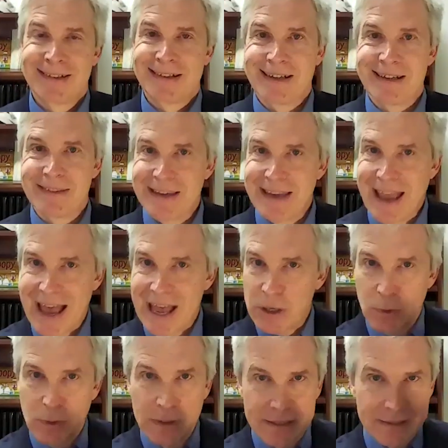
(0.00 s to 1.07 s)
Uh, the
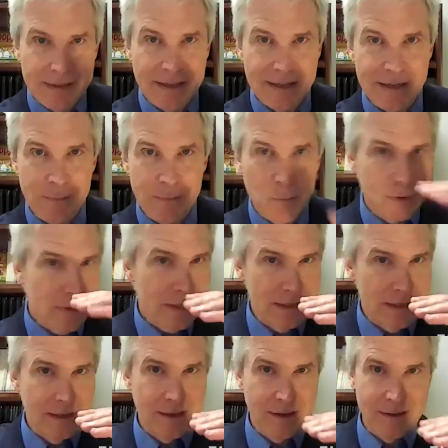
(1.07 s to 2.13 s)
annual income was
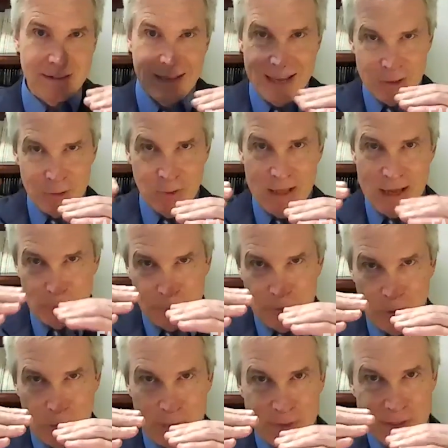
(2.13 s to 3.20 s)
here and the annual
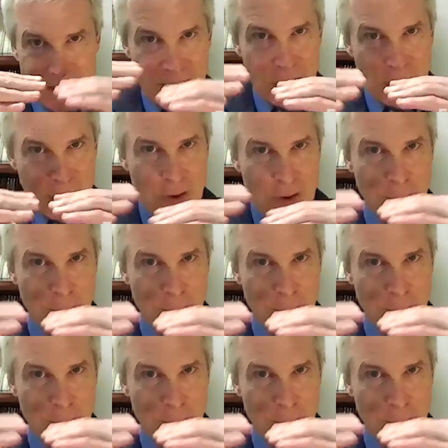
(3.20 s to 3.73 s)
outflow was here.